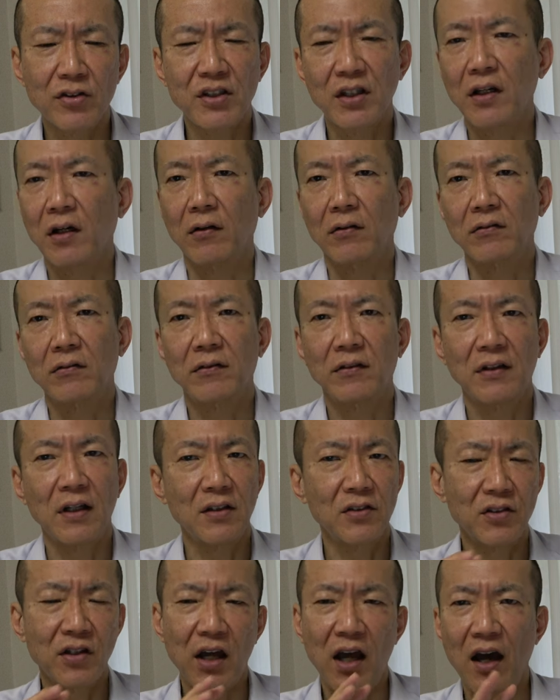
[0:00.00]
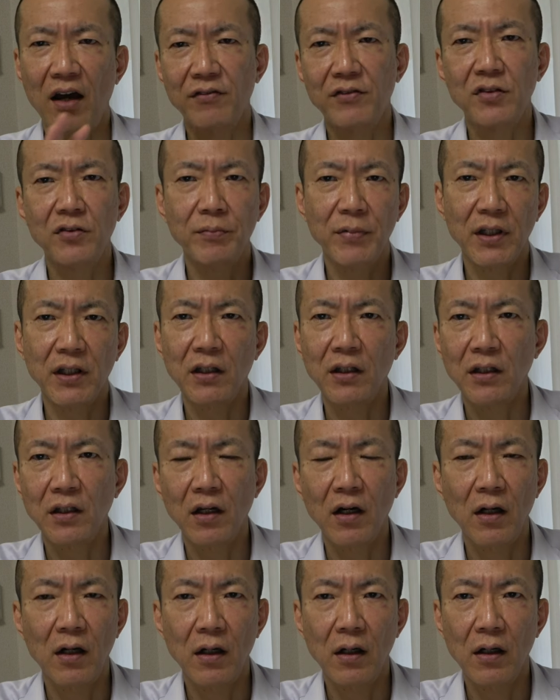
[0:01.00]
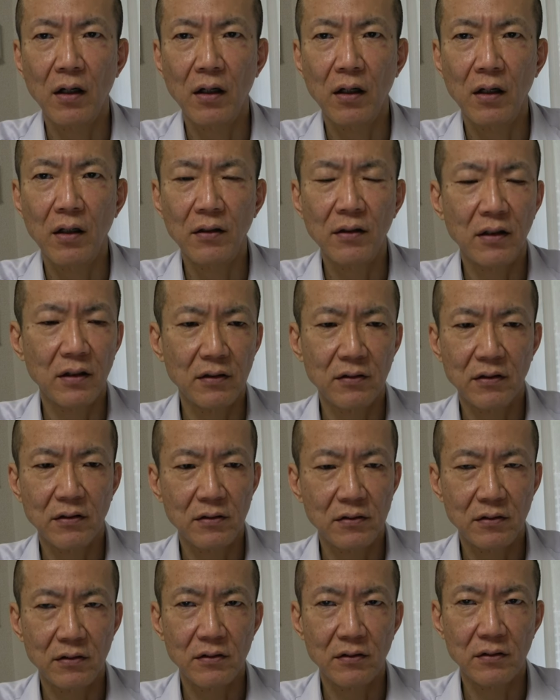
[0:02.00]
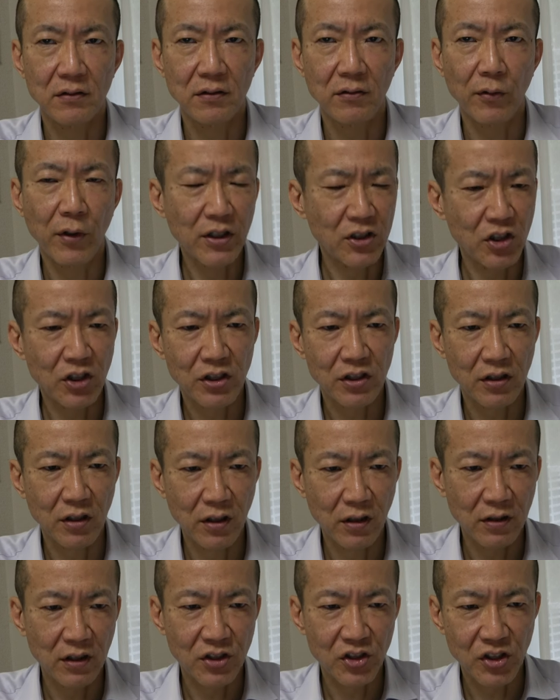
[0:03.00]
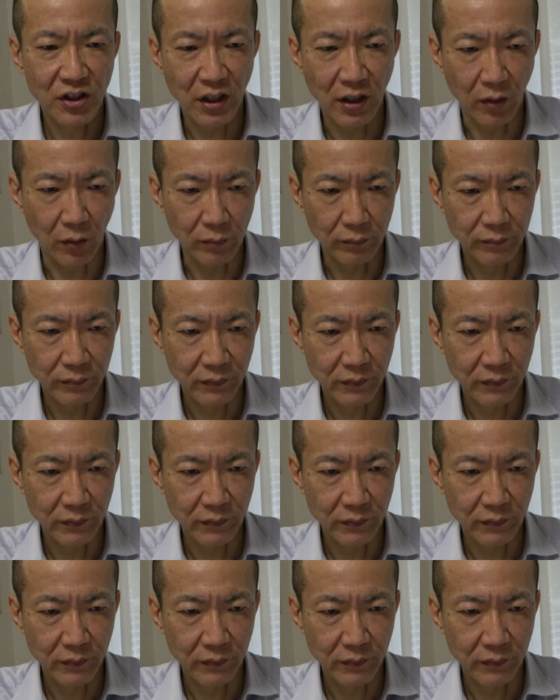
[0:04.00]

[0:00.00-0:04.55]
seal doesn't have to be a registered seal.